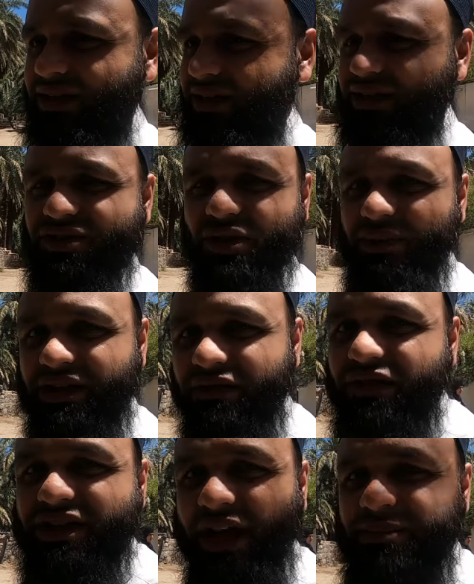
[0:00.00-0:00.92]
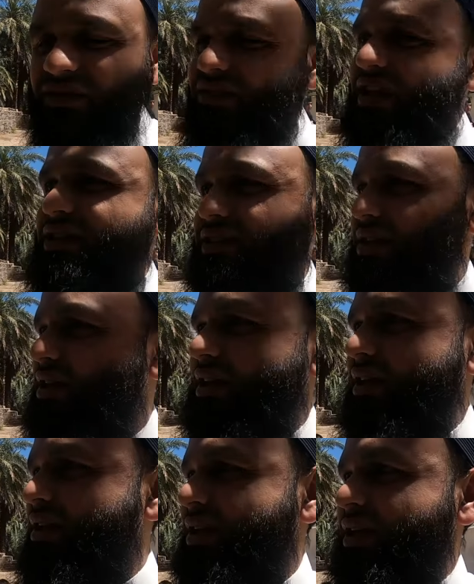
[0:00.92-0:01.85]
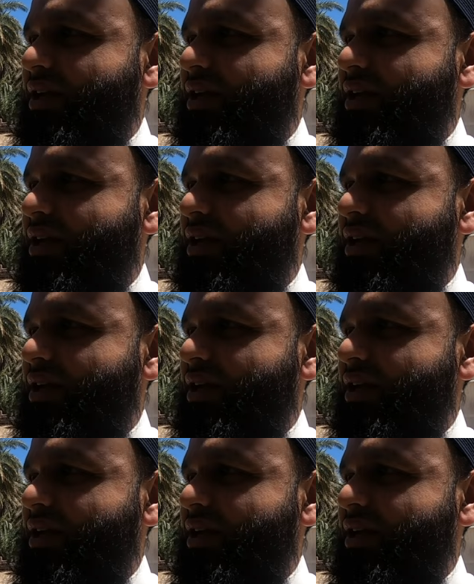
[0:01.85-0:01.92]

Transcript: Uh, there's so many different types of dates here.